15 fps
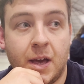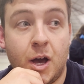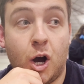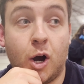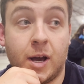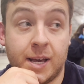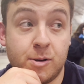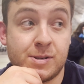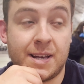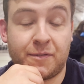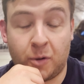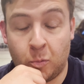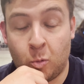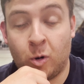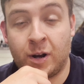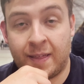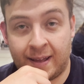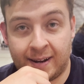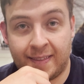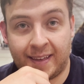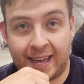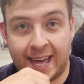Oh, he was left on one at the
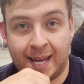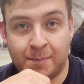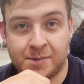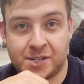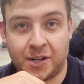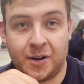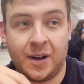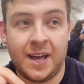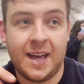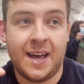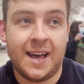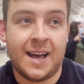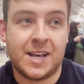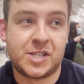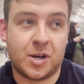end of the game. So, Dude.